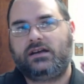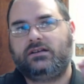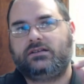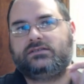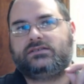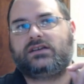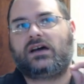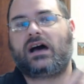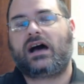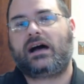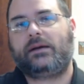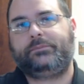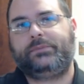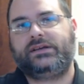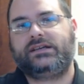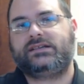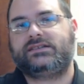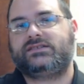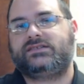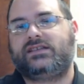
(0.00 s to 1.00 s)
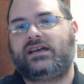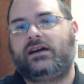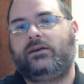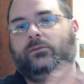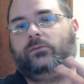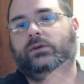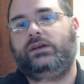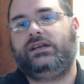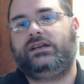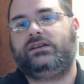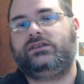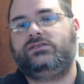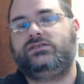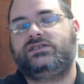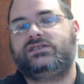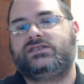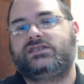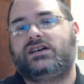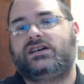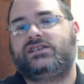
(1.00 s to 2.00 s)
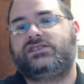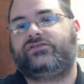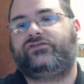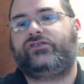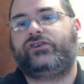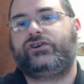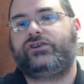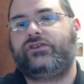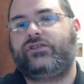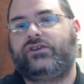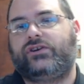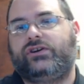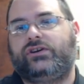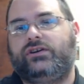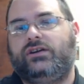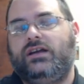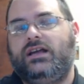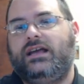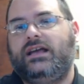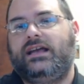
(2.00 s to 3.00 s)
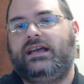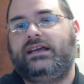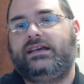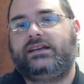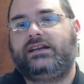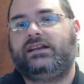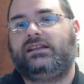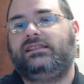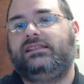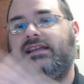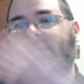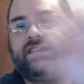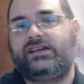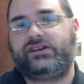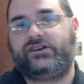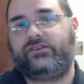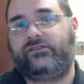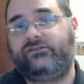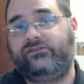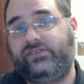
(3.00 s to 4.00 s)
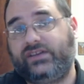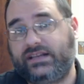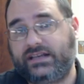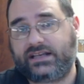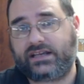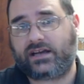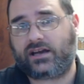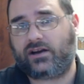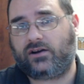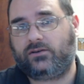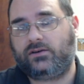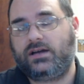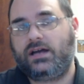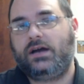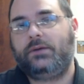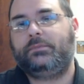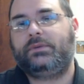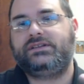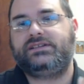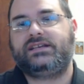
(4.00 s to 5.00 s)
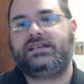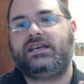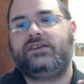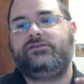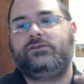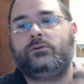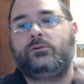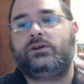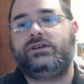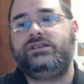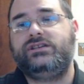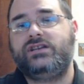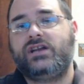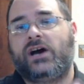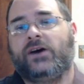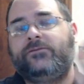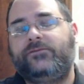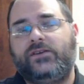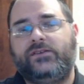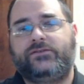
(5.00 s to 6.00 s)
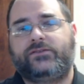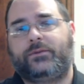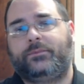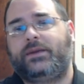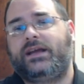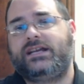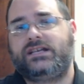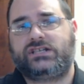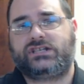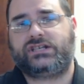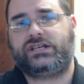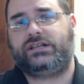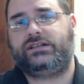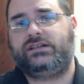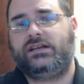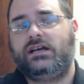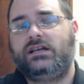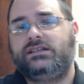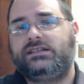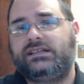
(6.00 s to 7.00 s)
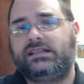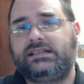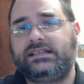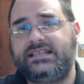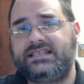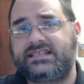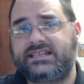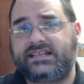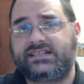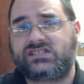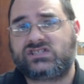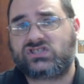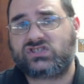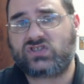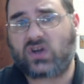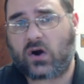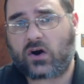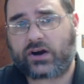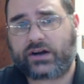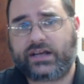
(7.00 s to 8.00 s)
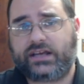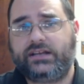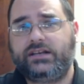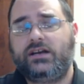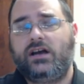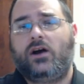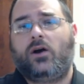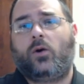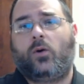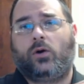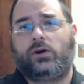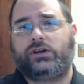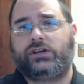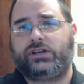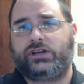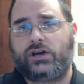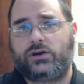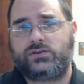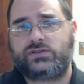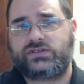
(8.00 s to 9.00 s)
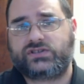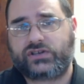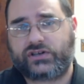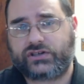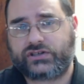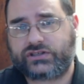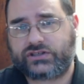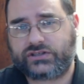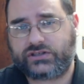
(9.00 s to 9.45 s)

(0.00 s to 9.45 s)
topics that we can discuss further in a later video, but to give you enough information to at least get started or to go search